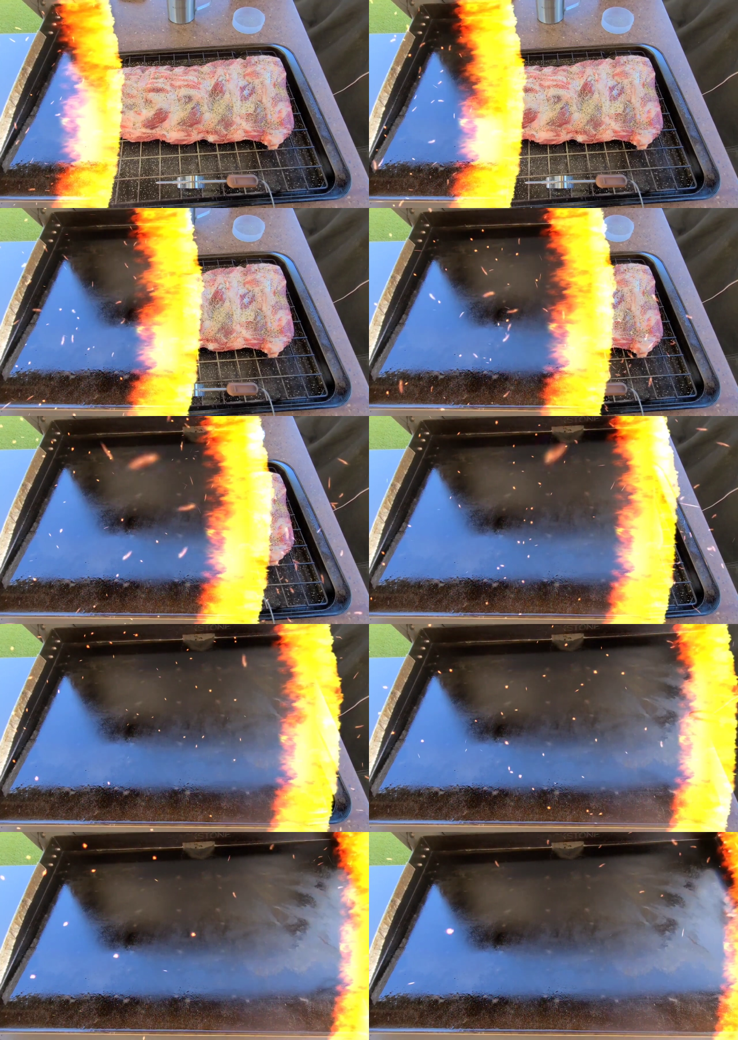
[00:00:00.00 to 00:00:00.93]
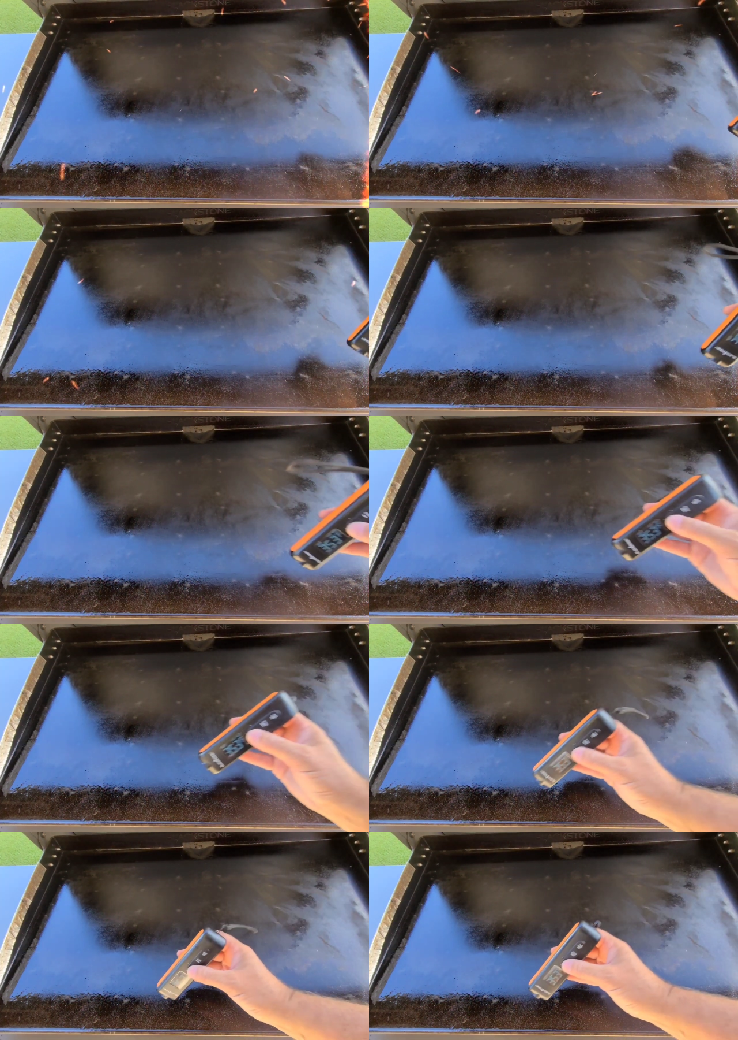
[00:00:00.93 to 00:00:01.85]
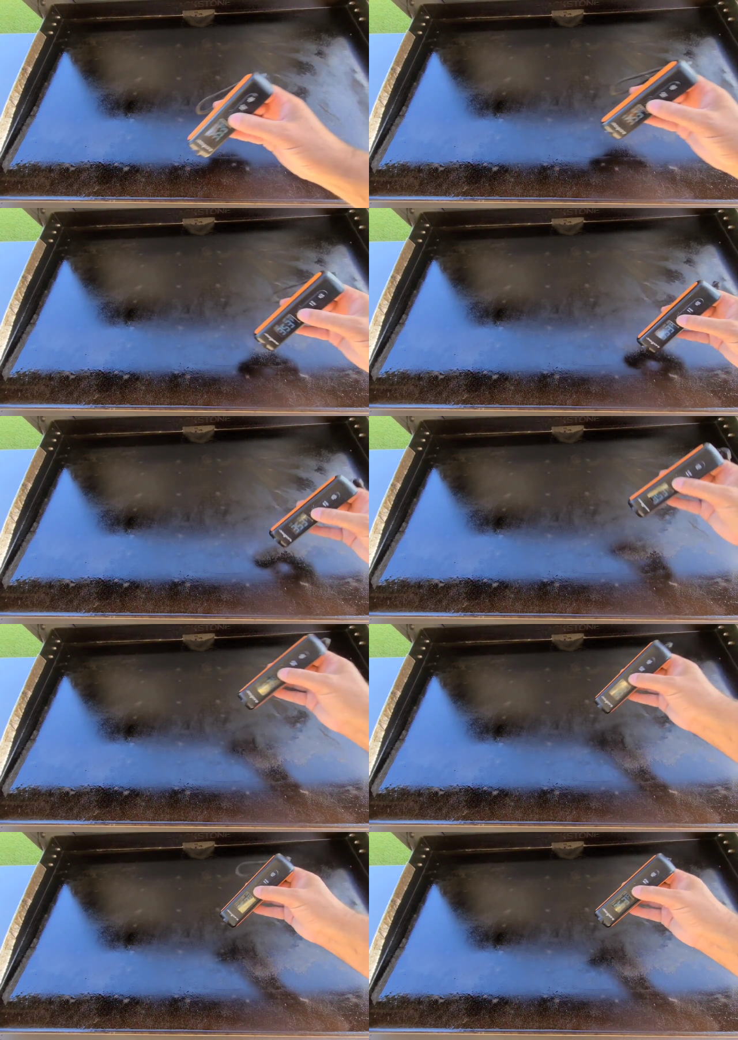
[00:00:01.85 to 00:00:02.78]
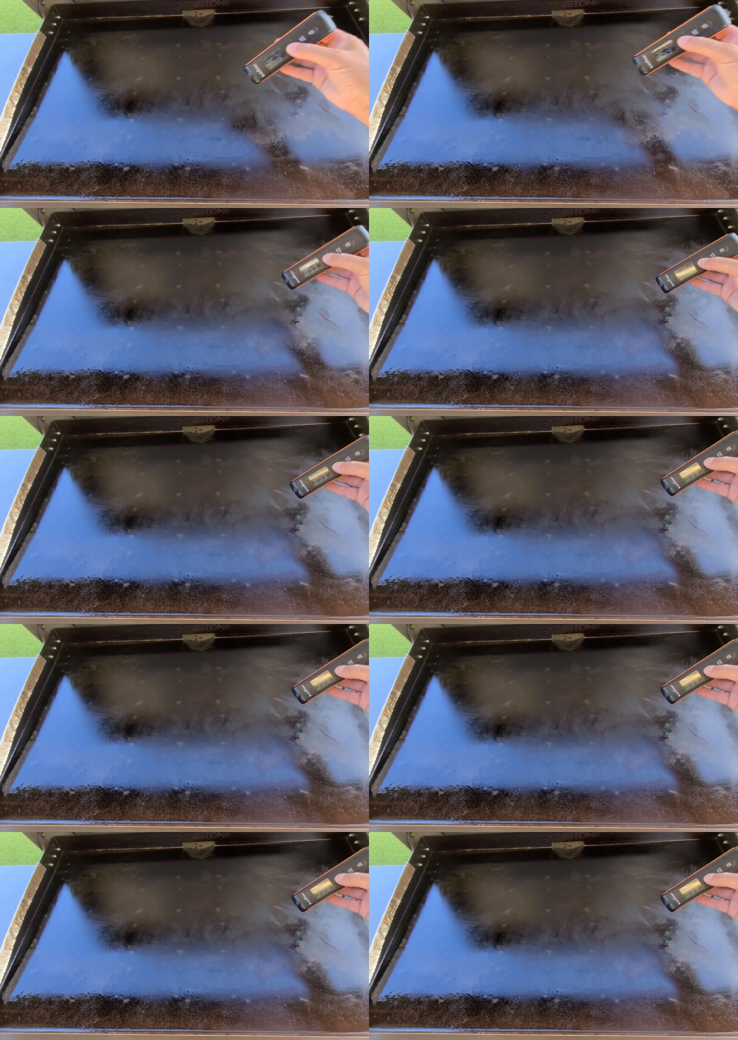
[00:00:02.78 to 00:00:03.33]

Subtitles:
Nobody's mouth can be seen.